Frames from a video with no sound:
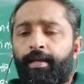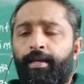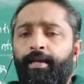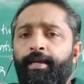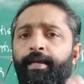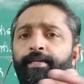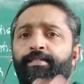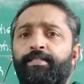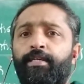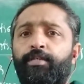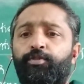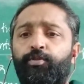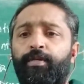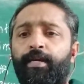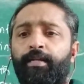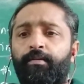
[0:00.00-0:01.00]
easier
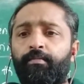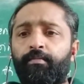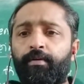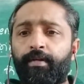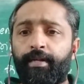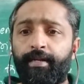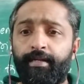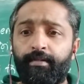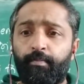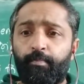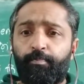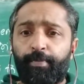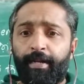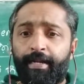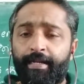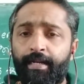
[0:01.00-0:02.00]
to get read
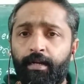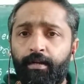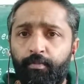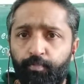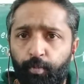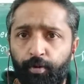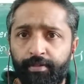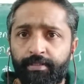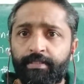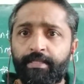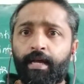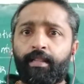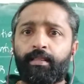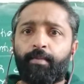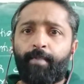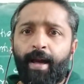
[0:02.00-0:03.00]
printed books
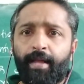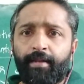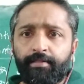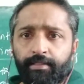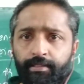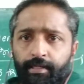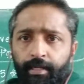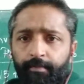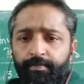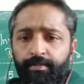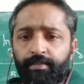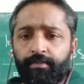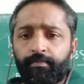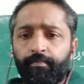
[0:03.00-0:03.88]
than the manuscripts,